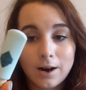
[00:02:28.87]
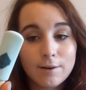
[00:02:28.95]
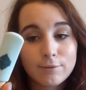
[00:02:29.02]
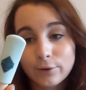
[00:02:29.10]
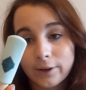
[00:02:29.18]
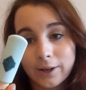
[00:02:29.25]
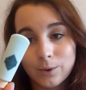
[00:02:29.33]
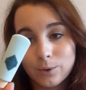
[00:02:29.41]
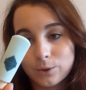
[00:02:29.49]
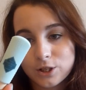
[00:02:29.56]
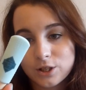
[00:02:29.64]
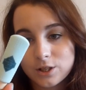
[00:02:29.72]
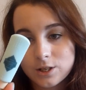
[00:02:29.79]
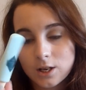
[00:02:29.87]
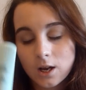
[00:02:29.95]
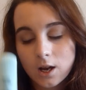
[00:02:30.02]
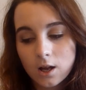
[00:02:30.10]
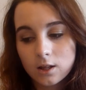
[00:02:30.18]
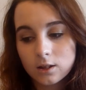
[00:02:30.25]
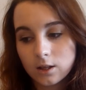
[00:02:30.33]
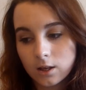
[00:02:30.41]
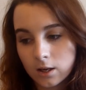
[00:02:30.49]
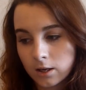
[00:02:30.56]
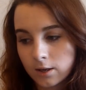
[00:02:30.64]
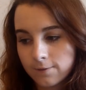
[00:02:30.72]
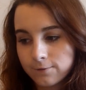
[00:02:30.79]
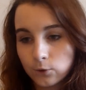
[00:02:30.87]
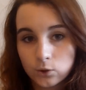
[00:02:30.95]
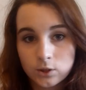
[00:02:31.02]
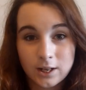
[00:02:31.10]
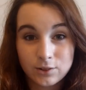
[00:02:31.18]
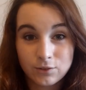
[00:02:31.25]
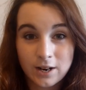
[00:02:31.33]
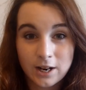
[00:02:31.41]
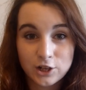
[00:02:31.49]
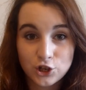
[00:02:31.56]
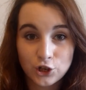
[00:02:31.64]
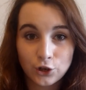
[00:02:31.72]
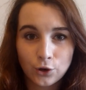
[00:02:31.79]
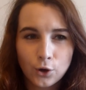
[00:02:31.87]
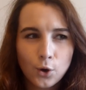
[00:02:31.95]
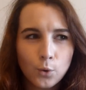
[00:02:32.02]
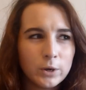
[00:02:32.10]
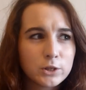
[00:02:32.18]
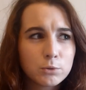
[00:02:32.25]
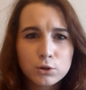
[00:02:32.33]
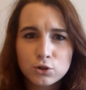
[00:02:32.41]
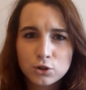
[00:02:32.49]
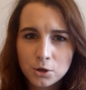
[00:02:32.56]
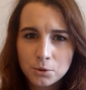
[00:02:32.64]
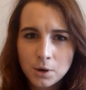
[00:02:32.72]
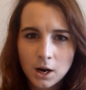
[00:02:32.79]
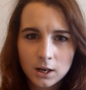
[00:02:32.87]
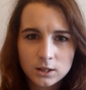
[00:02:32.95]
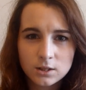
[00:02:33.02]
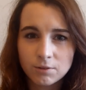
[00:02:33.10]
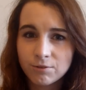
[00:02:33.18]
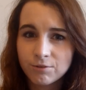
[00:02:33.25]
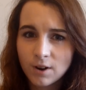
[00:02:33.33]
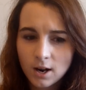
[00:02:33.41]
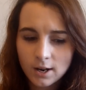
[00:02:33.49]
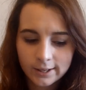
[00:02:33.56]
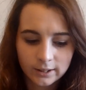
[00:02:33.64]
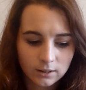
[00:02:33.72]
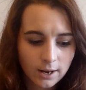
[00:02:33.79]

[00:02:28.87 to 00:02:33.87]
I've already ordered the full-size version, which was so hard to find.